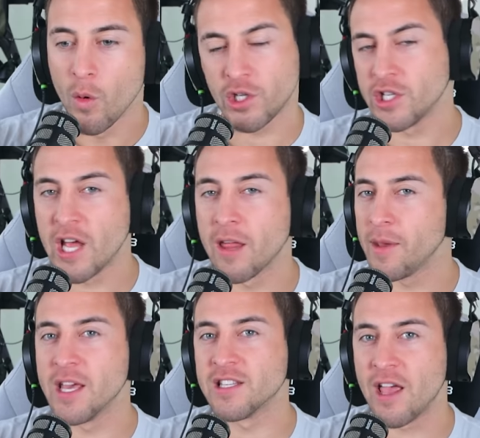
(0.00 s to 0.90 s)
What you're telling
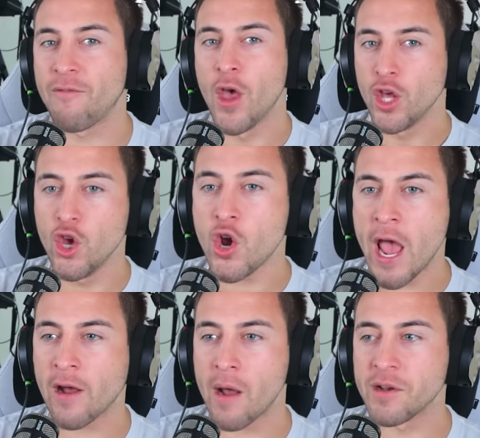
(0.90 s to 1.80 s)
me is if you
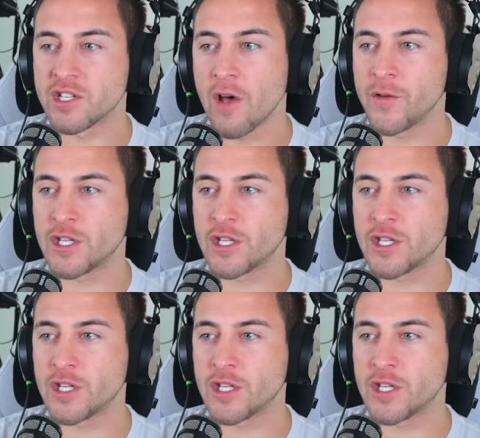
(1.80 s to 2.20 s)
can't grab it yourself,